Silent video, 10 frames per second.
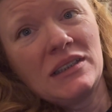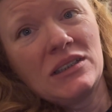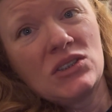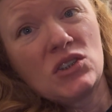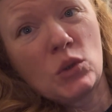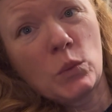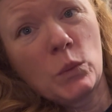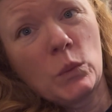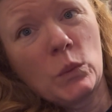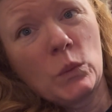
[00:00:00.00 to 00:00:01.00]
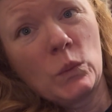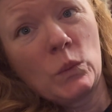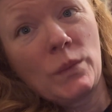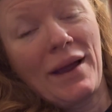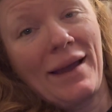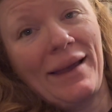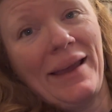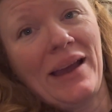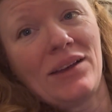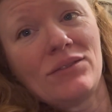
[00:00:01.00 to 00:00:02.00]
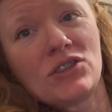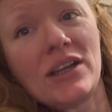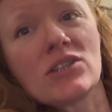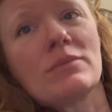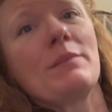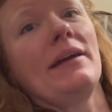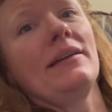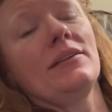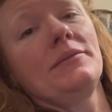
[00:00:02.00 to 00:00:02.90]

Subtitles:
So I have changed my mind.